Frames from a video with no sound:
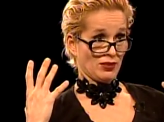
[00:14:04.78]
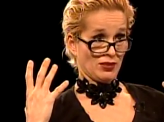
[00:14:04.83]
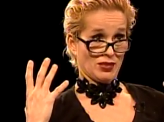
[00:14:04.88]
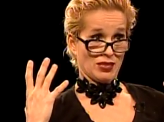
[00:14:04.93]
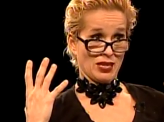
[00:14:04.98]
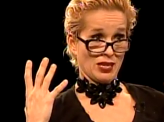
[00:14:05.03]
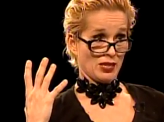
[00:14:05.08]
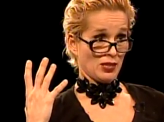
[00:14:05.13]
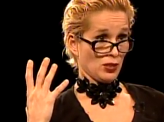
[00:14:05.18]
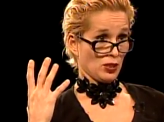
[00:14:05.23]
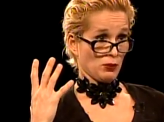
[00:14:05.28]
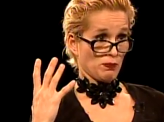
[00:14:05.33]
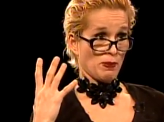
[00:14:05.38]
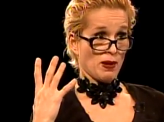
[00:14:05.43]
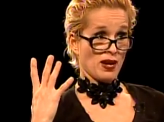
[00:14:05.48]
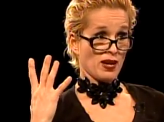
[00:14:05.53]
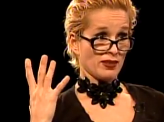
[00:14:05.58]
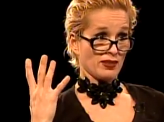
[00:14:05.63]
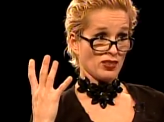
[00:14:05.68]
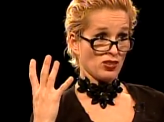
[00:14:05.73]
get
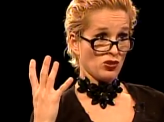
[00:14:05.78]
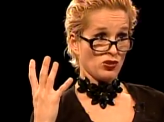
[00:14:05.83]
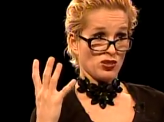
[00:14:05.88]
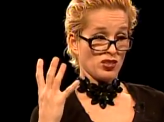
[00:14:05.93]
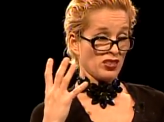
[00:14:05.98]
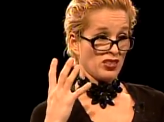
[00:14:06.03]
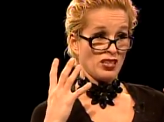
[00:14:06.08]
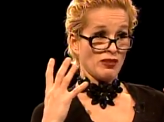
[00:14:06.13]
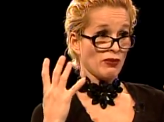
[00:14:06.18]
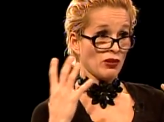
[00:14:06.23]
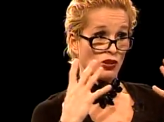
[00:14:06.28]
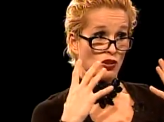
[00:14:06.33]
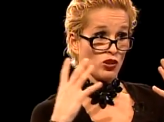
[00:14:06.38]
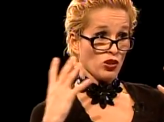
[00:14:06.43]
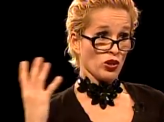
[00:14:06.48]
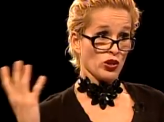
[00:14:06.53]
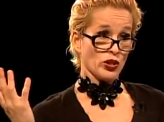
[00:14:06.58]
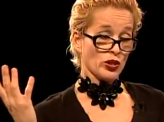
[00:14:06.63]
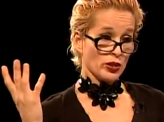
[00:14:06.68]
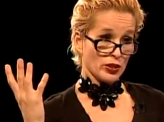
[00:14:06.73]
inspired that you can even
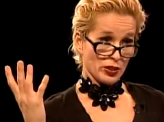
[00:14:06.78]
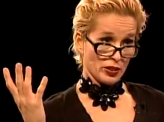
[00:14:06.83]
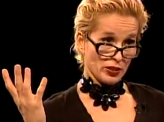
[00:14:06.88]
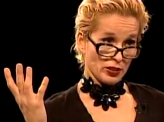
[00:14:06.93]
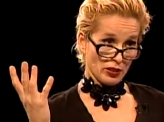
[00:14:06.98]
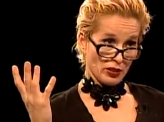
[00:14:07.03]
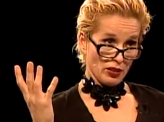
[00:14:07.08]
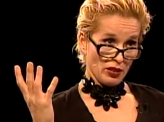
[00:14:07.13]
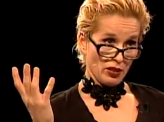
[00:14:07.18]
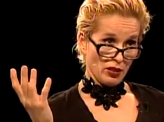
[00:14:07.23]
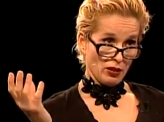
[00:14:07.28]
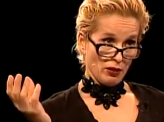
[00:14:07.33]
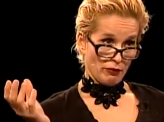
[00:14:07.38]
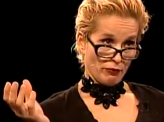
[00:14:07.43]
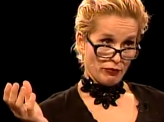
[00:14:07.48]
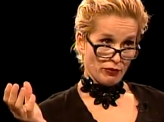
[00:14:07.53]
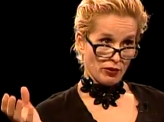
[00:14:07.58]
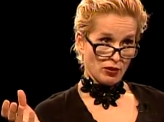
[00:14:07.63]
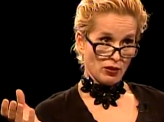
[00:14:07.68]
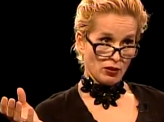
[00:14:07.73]
learn
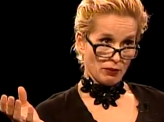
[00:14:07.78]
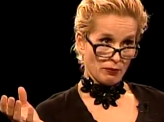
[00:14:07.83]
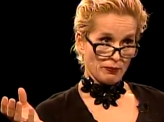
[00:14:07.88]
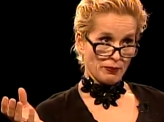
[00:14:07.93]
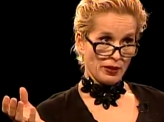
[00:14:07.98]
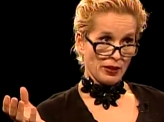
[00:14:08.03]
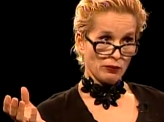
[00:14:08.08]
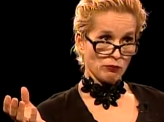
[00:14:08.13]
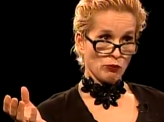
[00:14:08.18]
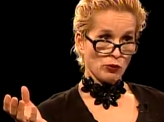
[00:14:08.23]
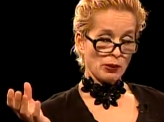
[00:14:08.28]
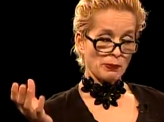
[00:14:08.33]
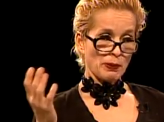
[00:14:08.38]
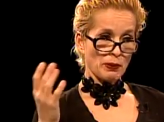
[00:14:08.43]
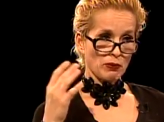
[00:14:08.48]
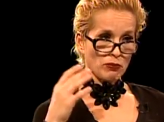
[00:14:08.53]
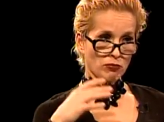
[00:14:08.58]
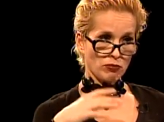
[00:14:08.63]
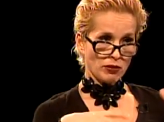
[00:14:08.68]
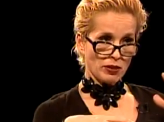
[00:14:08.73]
exactly from. And what
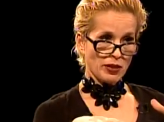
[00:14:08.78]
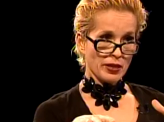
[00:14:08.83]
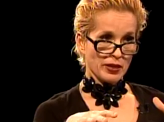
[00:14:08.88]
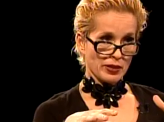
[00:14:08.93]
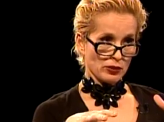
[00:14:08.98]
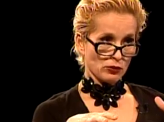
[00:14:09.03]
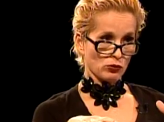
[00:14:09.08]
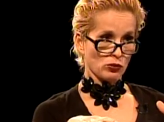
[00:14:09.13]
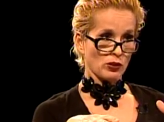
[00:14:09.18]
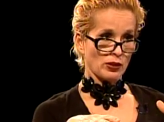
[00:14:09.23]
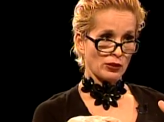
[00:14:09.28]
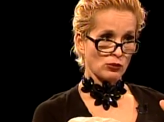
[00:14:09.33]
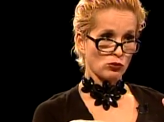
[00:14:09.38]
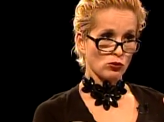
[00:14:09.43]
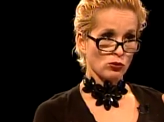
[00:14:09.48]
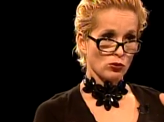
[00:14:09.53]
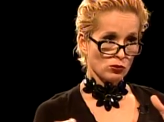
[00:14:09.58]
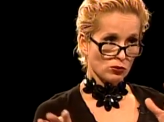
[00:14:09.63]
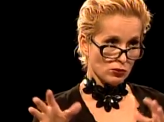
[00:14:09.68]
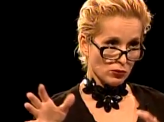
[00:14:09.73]
about theater? Do you like to
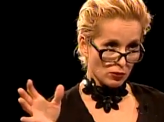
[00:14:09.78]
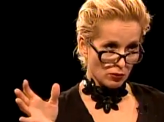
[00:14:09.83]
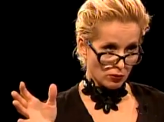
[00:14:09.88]
go to the